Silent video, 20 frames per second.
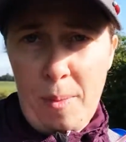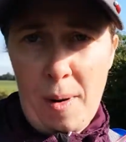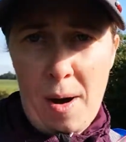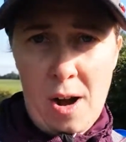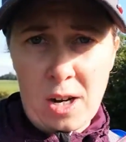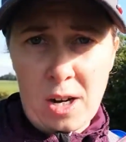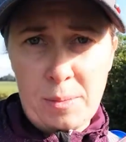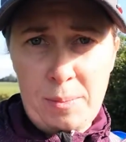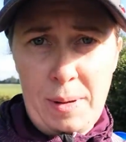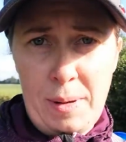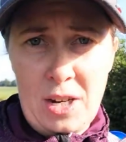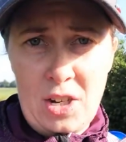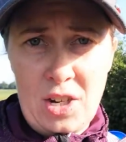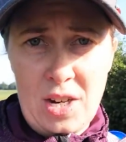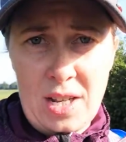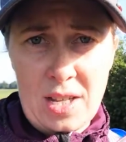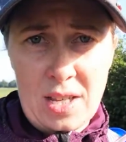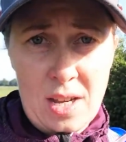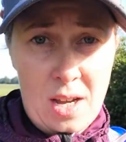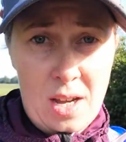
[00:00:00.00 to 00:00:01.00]
parks
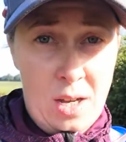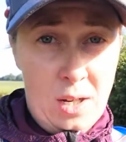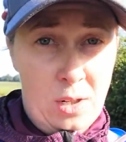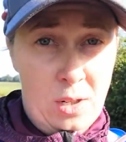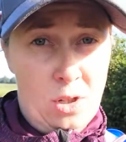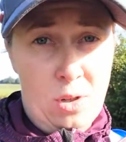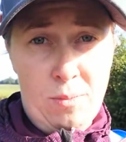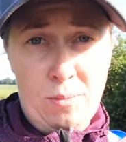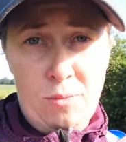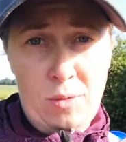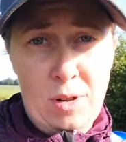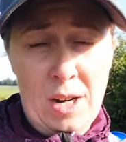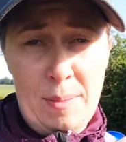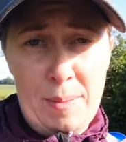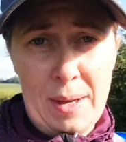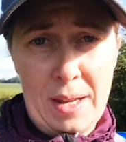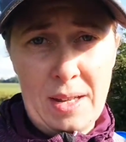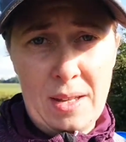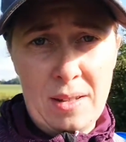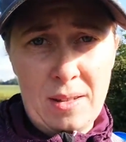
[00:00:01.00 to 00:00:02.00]
pitches to some really
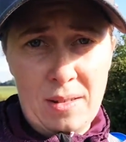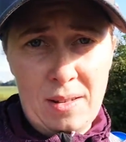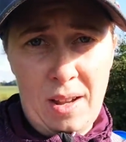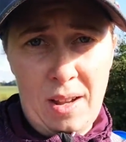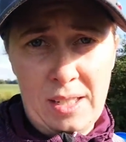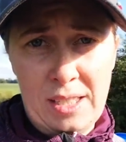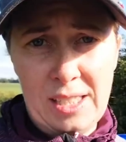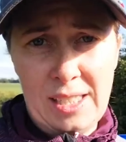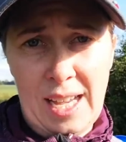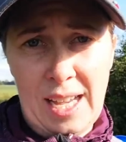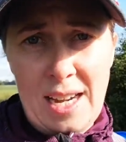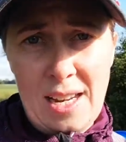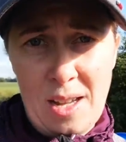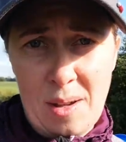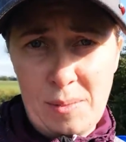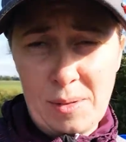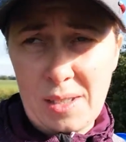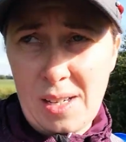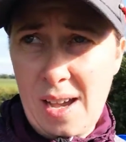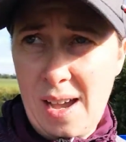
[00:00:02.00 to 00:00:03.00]
big nice
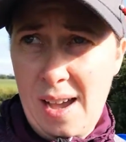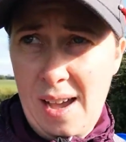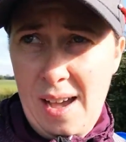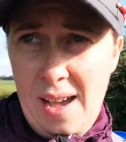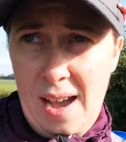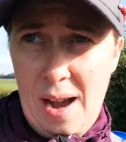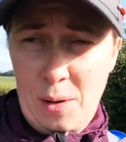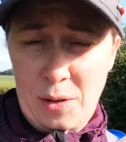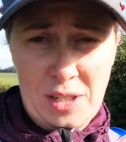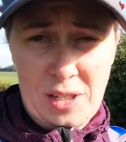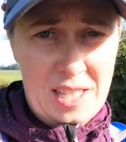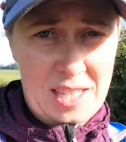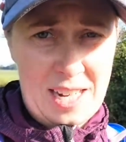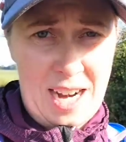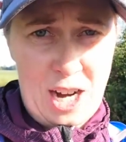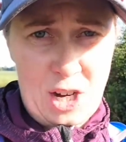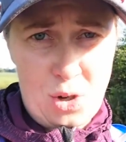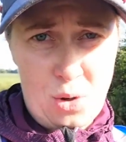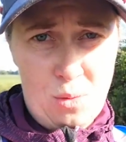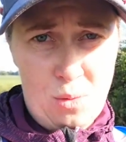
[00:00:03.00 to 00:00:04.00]
stadiums. I was an
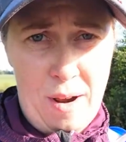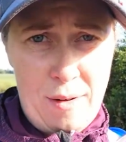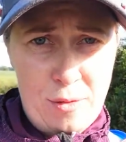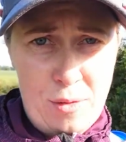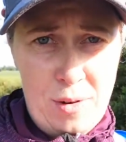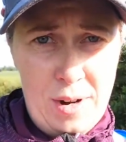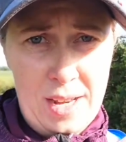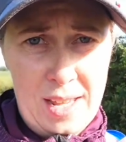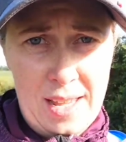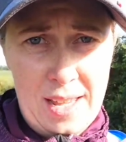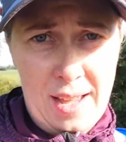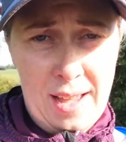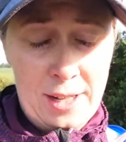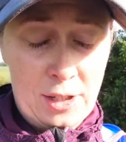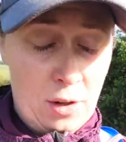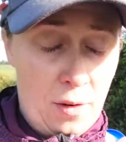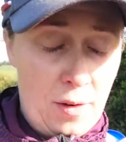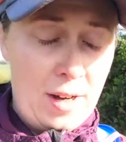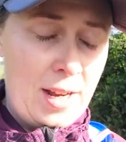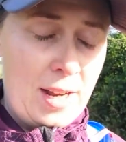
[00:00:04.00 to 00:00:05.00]
international
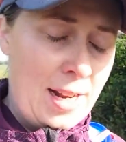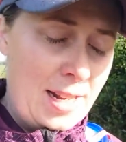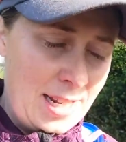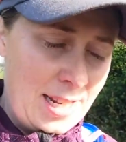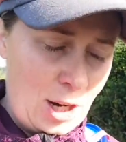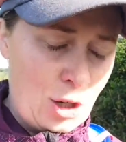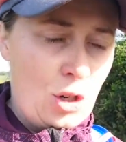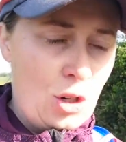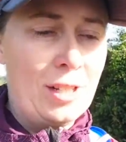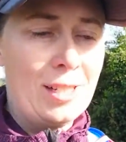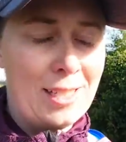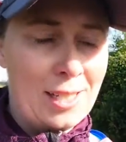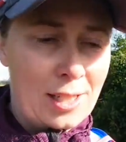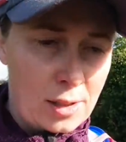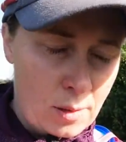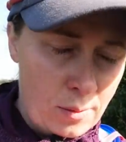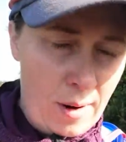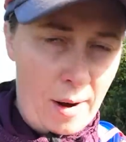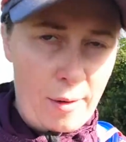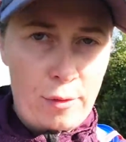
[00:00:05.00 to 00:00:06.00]

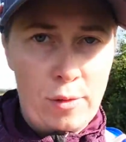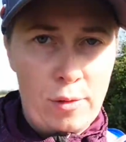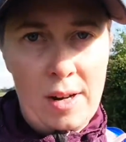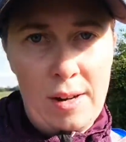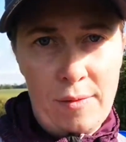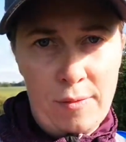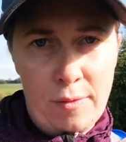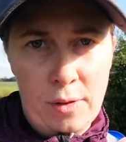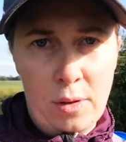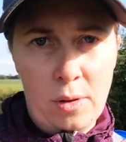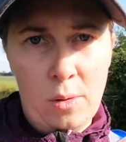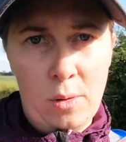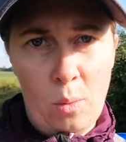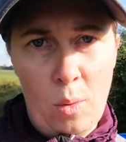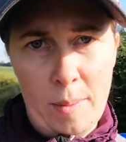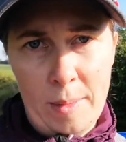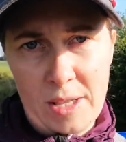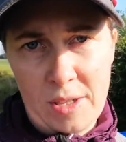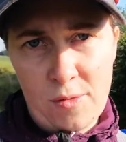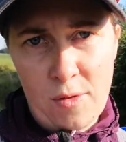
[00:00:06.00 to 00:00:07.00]
assistant referee for the
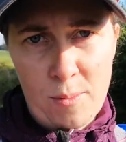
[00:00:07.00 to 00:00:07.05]
women's